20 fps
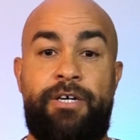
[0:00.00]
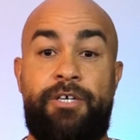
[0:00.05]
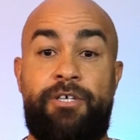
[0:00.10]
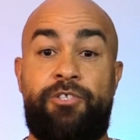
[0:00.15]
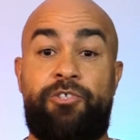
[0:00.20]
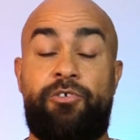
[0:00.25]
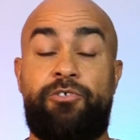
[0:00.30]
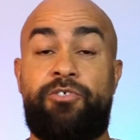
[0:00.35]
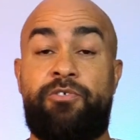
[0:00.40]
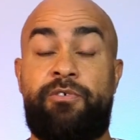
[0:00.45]

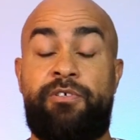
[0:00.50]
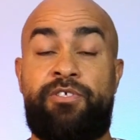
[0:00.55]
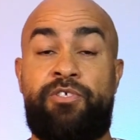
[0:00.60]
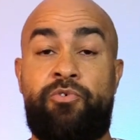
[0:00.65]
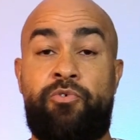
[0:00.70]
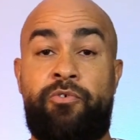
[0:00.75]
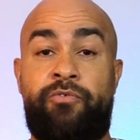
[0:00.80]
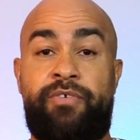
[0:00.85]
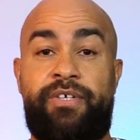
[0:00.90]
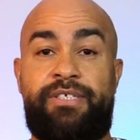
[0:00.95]
Those of us
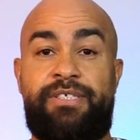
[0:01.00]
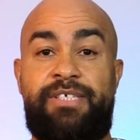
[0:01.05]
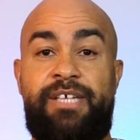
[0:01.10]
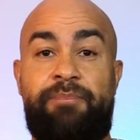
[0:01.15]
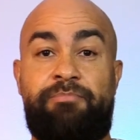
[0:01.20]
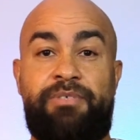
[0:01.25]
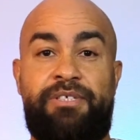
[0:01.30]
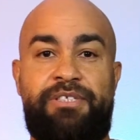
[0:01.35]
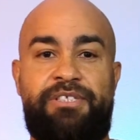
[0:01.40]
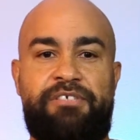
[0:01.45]
who have
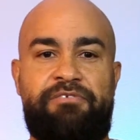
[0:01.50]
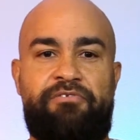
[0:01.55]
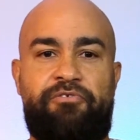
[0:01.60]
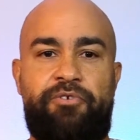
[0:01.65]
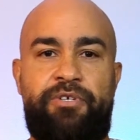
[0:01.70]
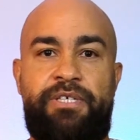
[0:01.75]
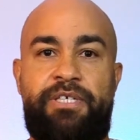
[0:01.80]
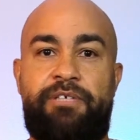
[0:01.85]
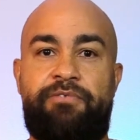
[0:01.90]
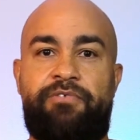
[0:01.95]
accepted the
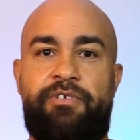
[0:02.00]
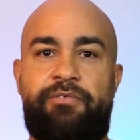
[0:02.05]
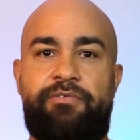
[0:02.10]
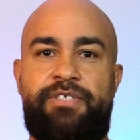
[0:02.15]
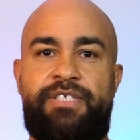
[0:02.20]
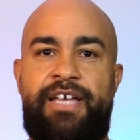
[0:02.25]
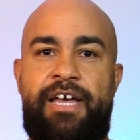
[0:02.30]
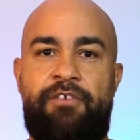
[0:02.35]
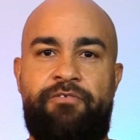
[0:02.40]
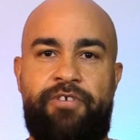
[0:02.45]
free gift of
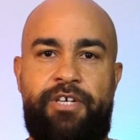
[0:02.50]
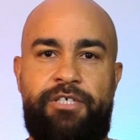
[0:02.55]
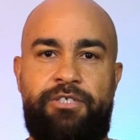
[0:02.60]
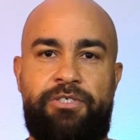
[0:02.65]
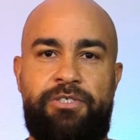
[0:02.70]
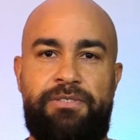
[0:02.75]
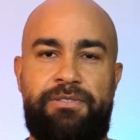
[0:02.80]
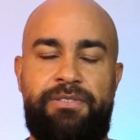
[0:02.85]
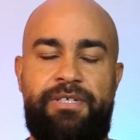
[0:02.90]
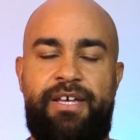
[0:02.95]

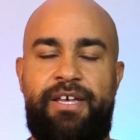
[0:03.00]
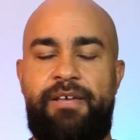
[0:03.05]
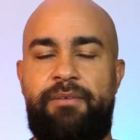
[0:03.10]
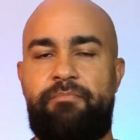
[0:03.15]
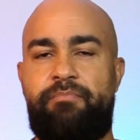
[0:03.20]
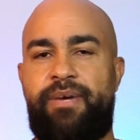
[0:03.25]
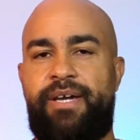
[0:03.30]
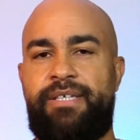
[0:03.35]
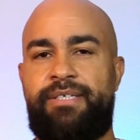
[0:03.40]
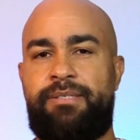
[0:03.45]
salvation
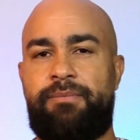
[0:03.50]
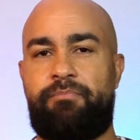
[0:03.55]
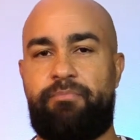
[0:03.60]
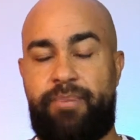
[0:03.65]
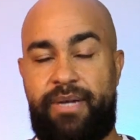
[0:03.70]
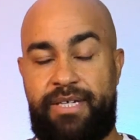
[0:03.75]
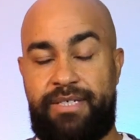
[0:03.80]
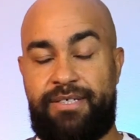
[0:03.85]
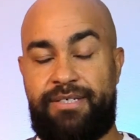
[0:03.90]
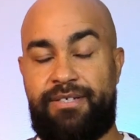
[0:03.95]

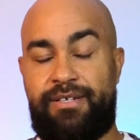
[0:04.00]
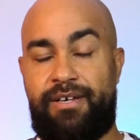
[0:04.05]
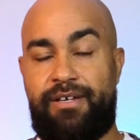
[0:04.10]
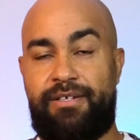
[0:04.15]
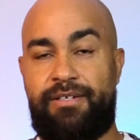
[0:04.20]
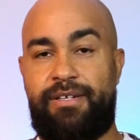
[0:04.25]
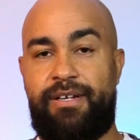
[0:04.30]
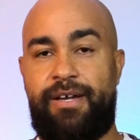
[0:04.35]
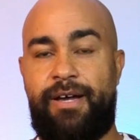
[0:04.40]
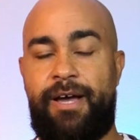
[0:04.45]
based
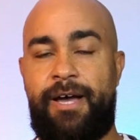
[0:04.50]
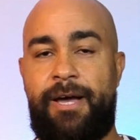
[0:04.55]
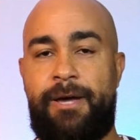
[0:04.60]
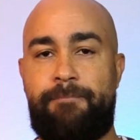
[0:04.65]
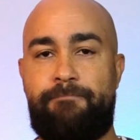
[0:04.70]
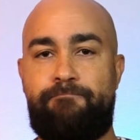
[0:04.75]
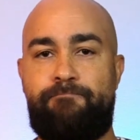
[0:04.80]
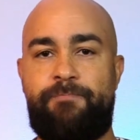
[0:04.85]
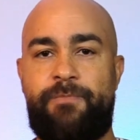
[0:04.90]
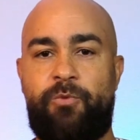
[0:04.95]
on
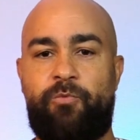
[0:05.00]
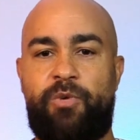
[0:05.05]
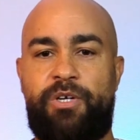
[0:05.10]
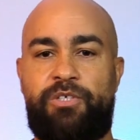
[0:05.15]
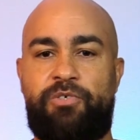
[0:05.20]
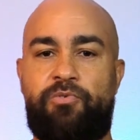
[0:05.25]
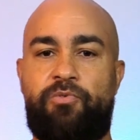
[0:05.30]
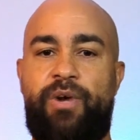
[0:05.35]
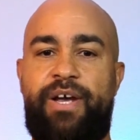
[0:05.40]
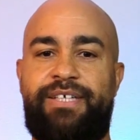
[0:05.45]

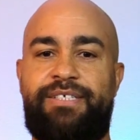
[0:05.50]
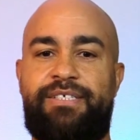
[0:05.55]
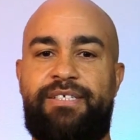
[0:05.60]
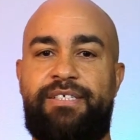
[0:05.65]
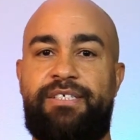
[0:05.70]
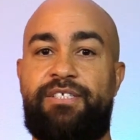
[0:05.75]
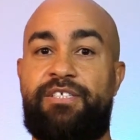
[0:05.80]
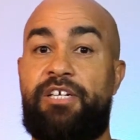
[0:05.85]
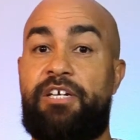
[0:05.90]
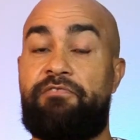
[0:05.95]
what Christ
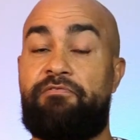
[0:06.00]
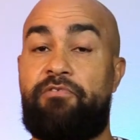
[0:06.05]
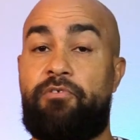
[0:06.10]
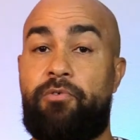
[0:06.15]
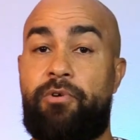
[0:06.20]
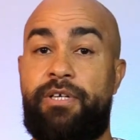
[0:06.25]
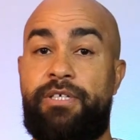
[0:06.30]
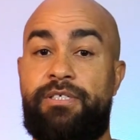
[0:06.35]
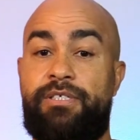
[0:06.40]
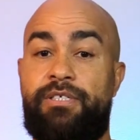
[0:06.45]
has done
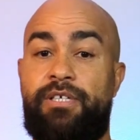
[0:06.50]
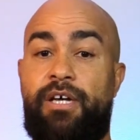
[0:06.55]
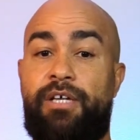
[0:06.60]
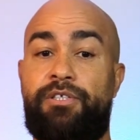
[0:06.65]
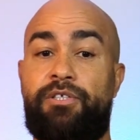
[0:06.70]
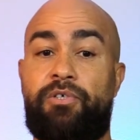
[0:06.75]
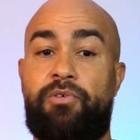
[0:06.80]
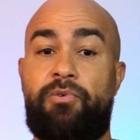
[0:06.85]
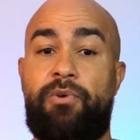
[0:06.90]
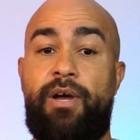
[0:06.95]
for us
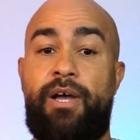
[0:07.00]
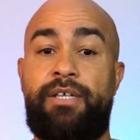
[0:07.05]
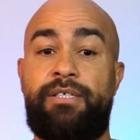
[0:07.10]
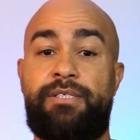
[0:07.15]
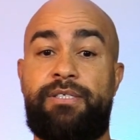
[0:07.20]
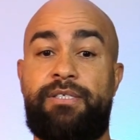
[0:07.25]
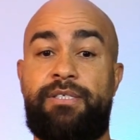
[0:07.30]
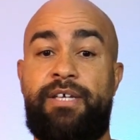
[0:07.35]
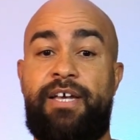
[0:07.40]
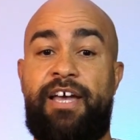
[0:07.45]
on the
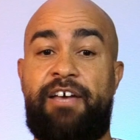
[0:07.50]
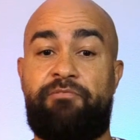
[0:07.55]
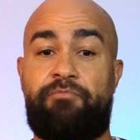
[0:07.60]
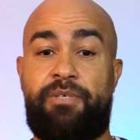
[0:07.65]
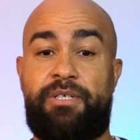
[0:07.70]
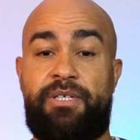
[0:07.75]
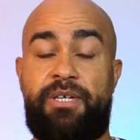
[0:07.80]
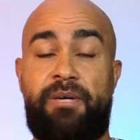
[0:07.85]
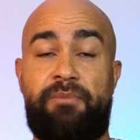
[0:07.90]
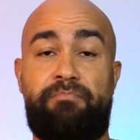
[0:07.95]
cross have
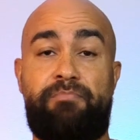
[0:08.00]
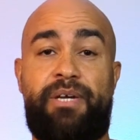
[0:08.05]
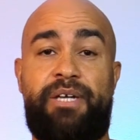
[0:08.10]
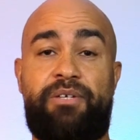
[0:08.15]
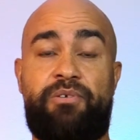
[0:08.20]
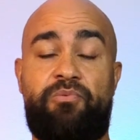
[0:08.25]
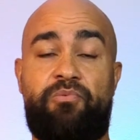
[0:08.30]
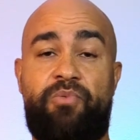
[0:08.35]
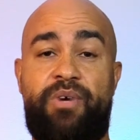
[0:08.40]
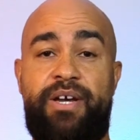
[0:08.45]
become
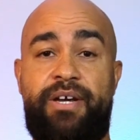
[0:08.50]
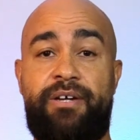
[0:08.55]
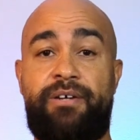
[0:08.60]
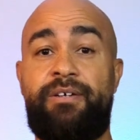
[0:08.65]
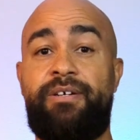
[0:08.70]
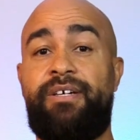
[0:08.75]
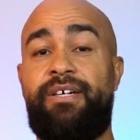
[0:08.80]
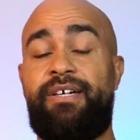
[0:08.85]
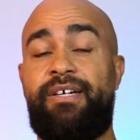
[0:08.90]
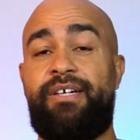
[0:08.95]
made
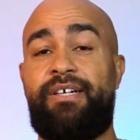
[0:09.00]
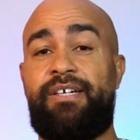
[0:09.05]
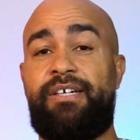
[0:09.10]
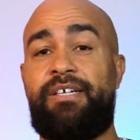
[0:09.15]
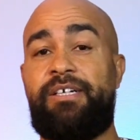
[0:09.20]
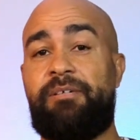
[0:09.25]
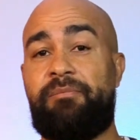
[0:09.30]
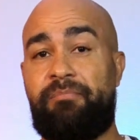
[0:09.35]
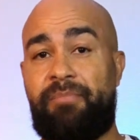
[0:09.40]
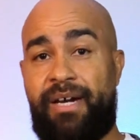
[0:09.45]
aware
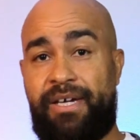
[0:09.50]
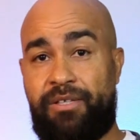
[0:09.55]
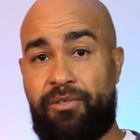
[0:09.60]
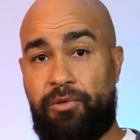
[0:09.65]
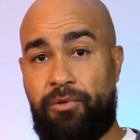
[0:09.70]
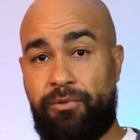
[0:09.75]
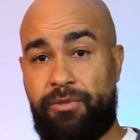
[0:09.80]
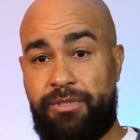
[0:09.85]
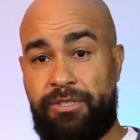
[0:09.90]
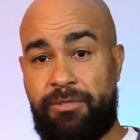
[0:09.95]
by the
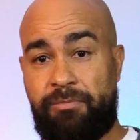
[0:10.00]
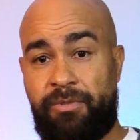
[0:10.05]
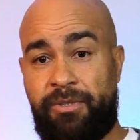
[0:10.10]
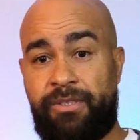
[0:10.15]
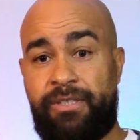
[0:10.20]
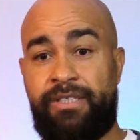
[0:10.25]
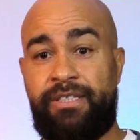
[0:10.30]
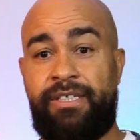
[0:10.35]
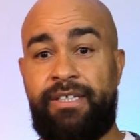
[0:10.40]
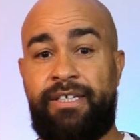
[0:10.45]
Holy
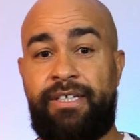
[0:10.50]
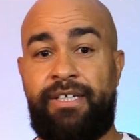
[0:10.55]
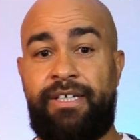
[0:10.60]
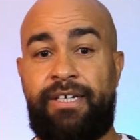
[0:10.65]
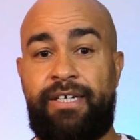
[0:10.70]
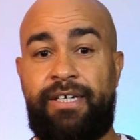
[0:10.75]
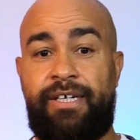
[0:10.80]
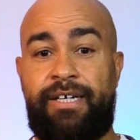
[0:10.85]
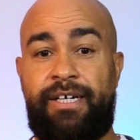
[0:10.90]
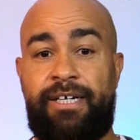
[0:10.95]
Spirit
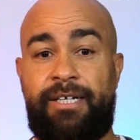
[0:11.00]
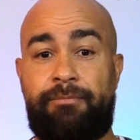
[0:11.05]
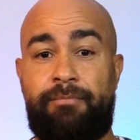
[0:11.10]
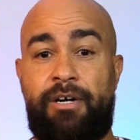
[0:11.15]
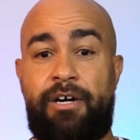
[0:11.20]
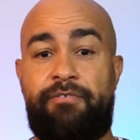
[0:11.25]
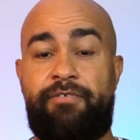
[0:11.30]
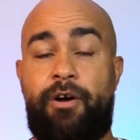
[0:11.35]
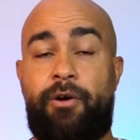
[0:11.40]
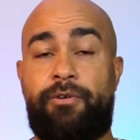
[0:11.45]

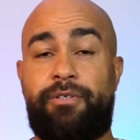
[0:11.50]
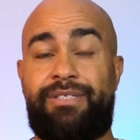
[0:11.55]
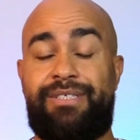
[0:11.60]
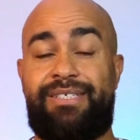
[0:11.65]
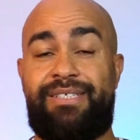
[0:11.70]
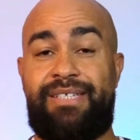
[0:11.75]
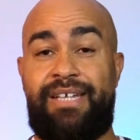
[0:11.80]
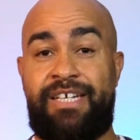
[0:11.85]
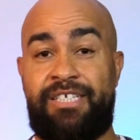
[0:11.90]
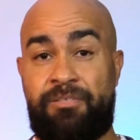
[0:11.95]
of our
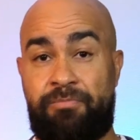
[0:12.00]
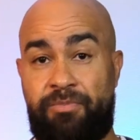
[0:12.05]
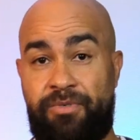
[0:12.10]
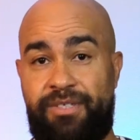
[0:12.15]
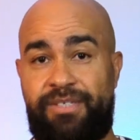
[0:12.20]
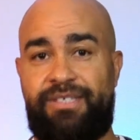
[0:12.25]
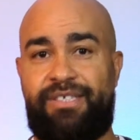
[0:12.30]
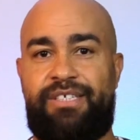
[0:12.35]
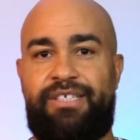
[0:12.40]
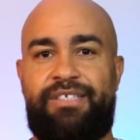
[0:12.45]

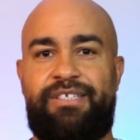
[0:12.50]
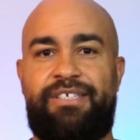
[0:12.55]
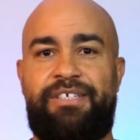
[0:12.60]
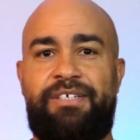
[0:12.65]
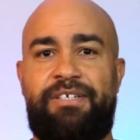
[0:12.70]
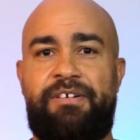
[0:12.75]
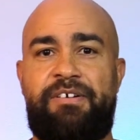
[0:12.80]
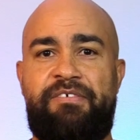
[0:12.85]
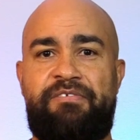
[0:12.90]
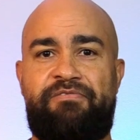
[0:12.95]
desperate need
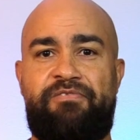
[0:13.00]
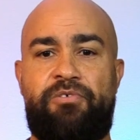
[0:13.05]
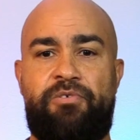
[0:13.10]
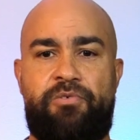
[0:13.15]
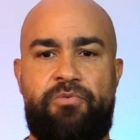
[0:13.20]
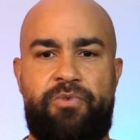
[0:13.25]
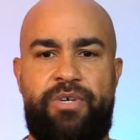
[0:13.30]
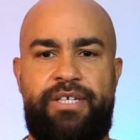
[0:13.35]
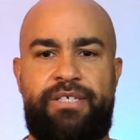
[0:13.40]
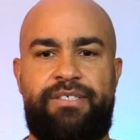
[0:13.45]
for
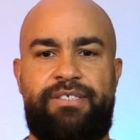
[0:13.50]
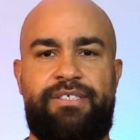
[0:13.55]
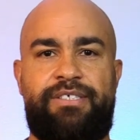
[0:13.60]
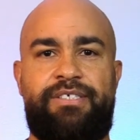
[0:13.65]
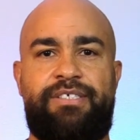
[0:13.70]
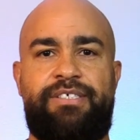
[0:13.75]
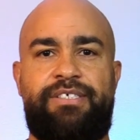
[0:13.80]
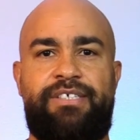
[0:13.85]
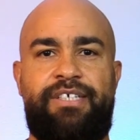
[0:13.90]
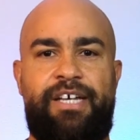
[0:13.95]

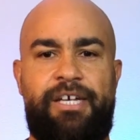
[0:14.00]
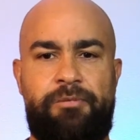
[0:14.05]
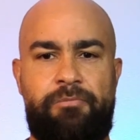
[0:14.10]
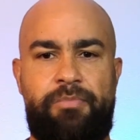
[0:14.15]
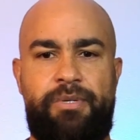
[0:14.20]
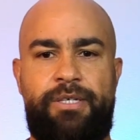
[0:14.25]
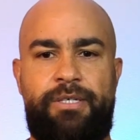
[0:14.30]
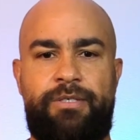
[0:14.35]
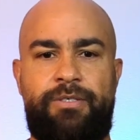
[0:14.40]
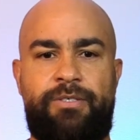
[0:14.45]
grace and
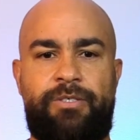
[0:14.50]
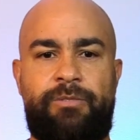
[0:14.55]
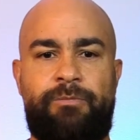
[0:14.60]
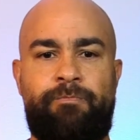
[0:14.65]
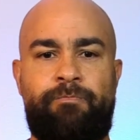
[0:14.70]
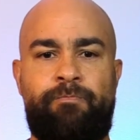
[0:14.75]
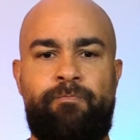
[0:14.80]
peace.